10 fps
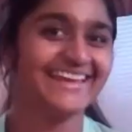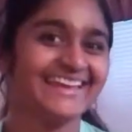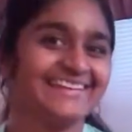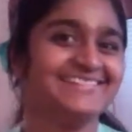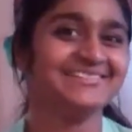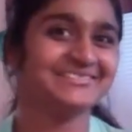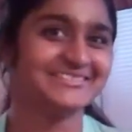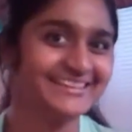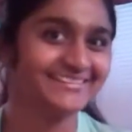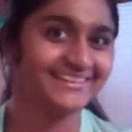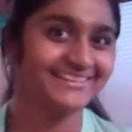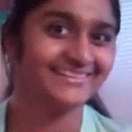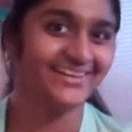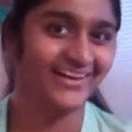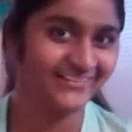in New Zealand,
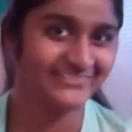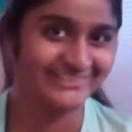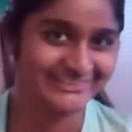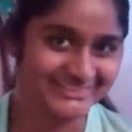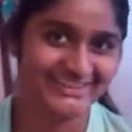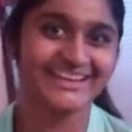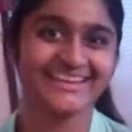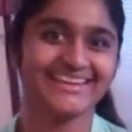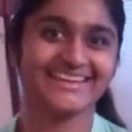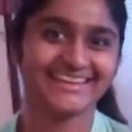obviously.